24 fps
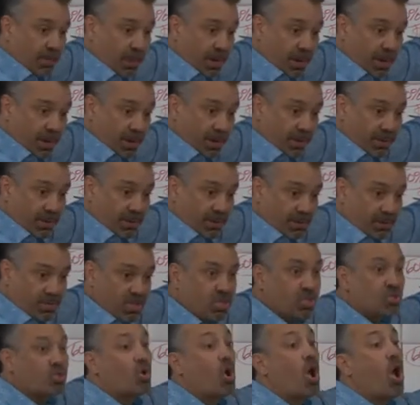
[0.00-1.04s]
here.
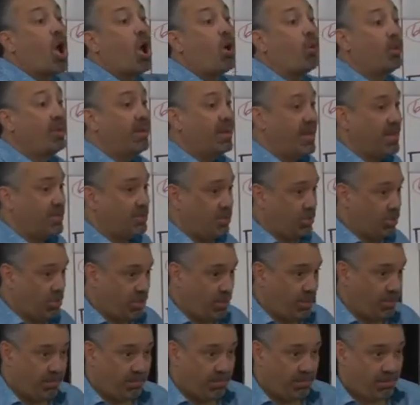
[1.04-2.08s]
Strong
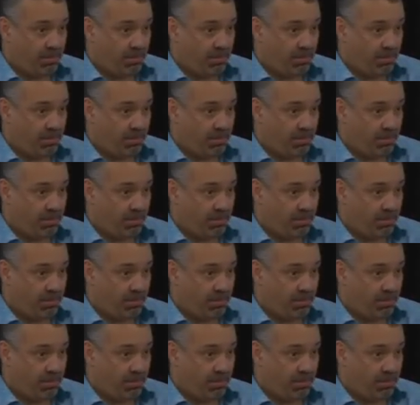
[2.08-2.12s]
relationship.